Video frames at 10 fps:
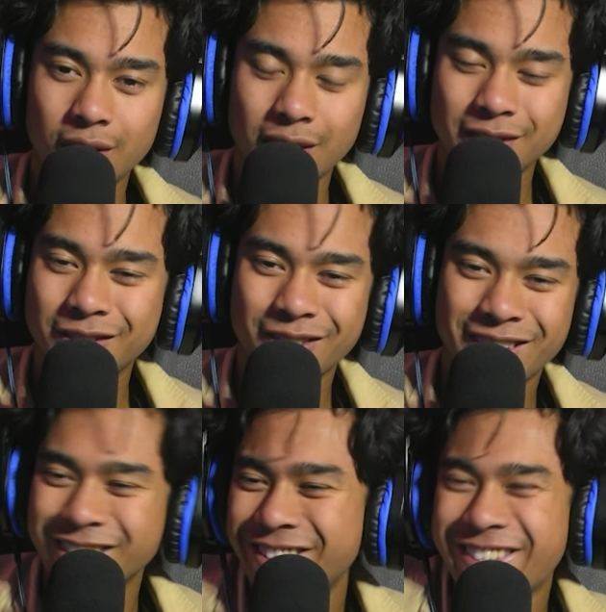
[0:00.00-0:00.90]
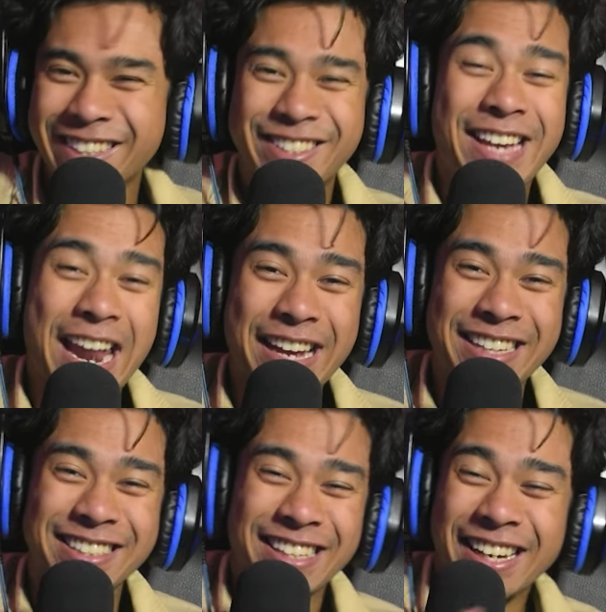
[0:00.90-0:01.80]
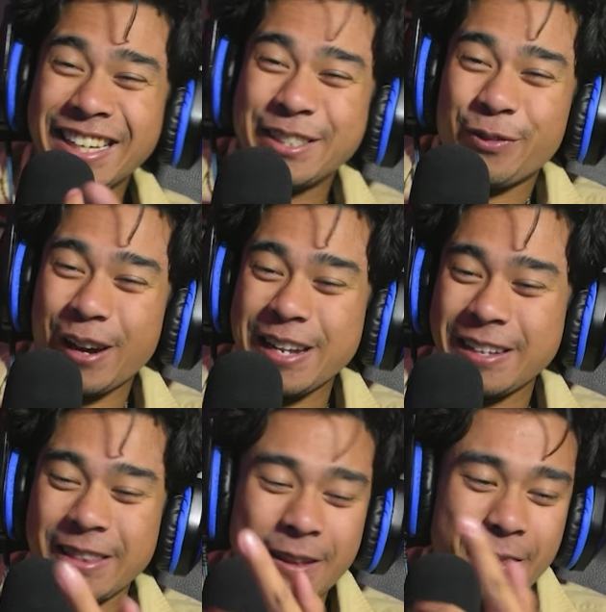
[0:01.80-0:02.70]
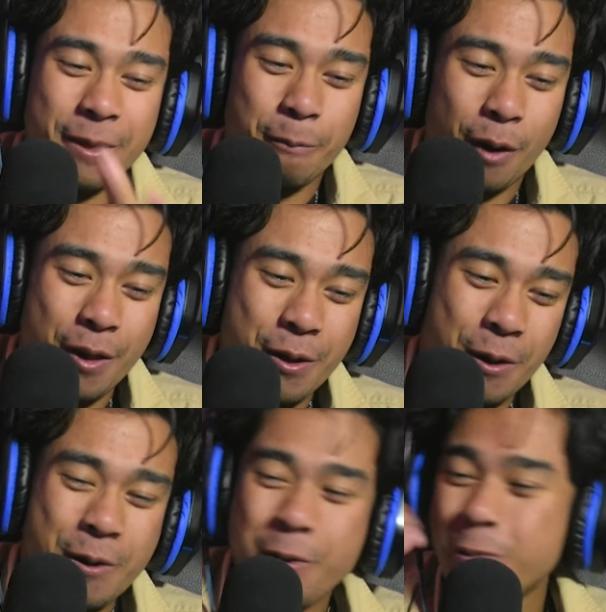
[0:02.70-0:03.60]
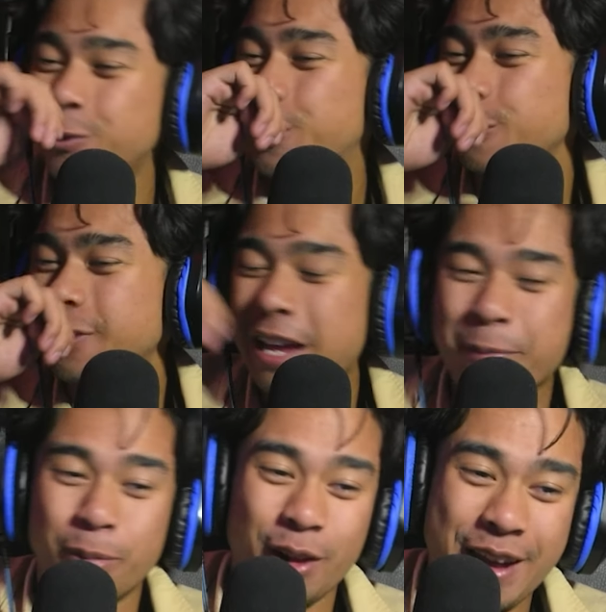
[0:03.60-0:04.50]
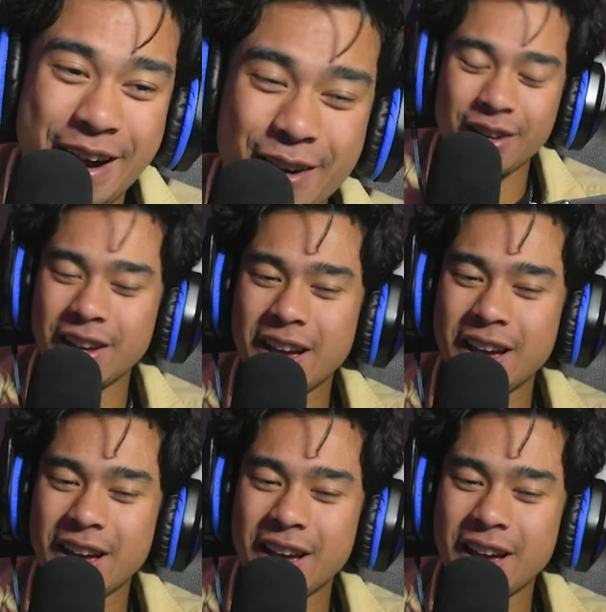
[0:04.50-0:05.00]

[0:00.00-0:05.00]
Cause you get it? Cause he's fighting the brother who shoots like blood air.